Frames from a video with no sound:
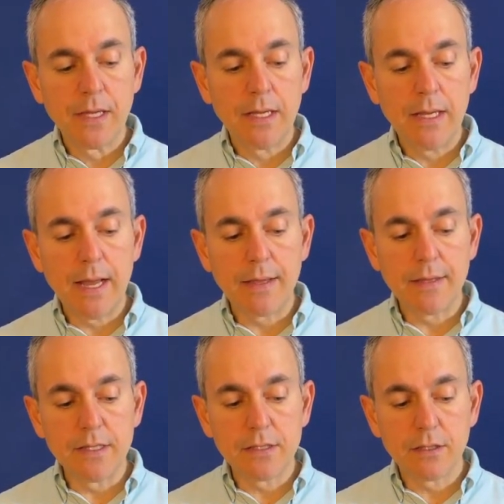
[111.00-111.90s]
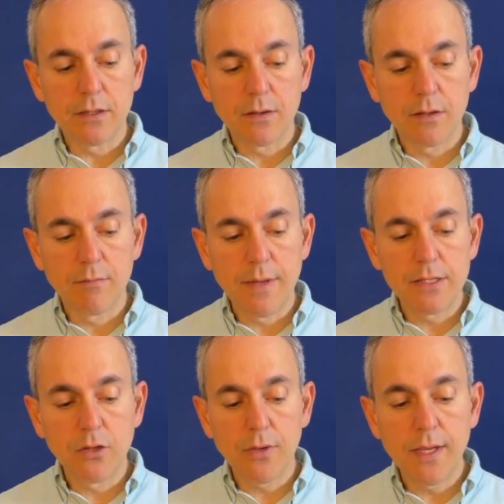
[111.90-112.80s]
like this, bass
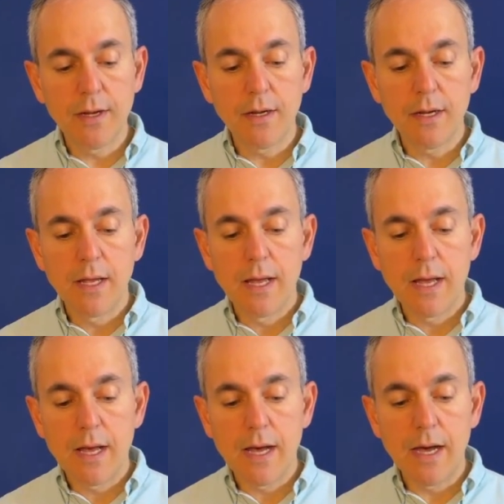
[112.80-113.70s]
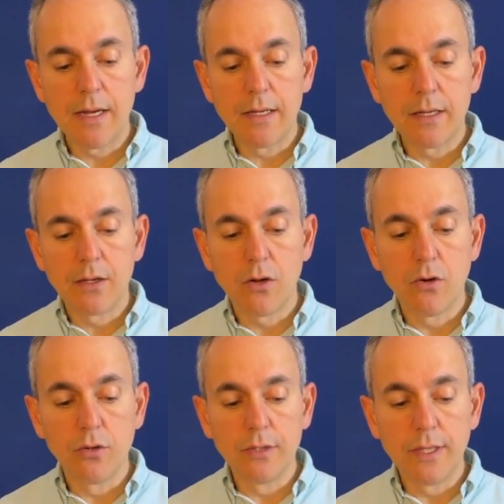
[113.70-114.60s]
note here and
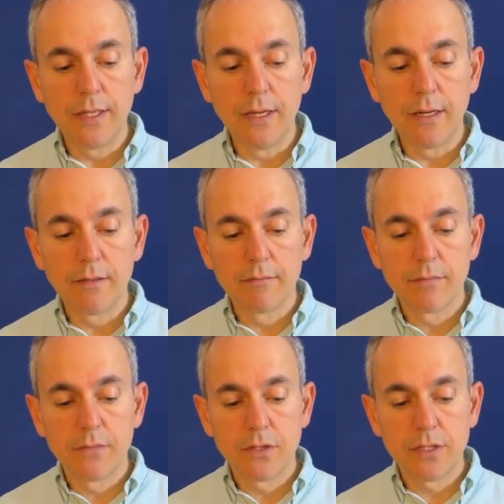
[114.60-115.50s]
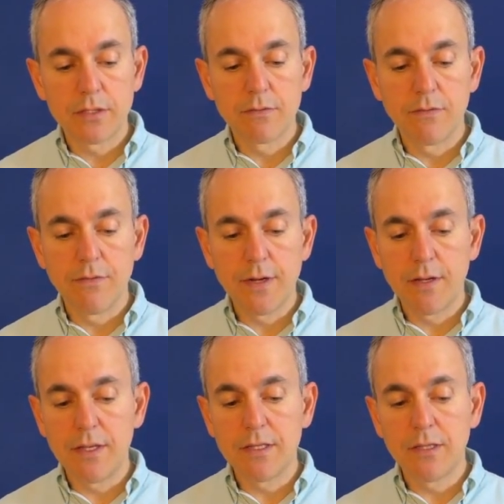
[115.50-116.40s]
chord here. Just
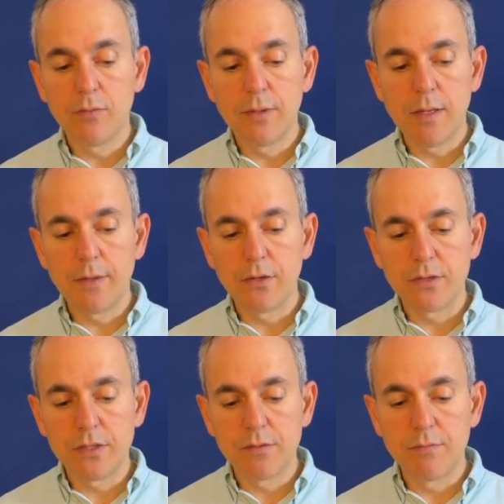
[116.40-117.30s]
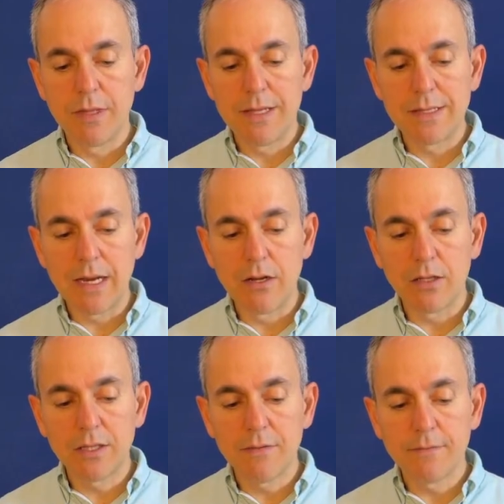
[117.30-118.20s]
very easy to play because it's less than an
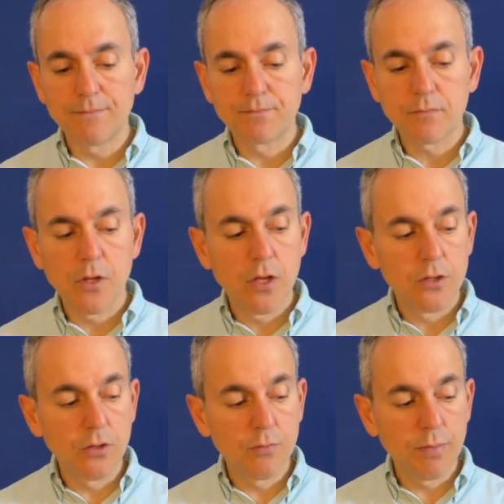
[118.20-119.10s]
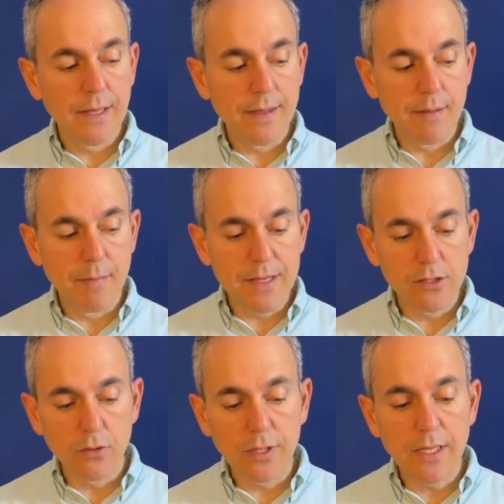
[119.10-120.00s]
octave. You could play the bass
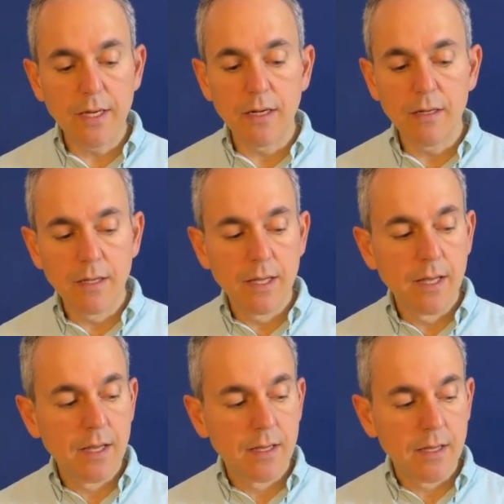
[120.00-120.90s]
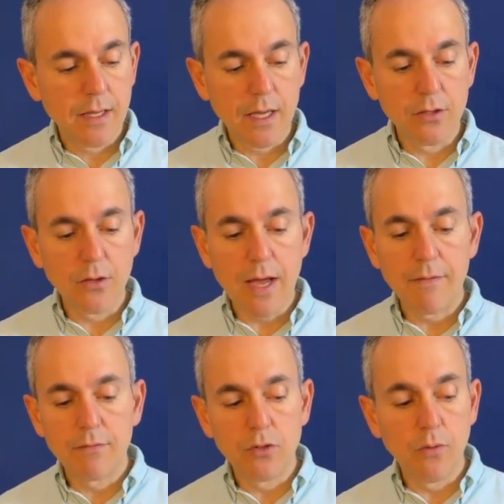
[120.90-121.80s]
note here, and
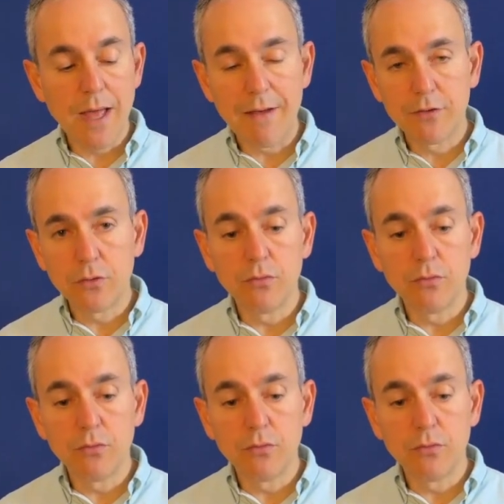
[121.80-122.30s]
you'll have to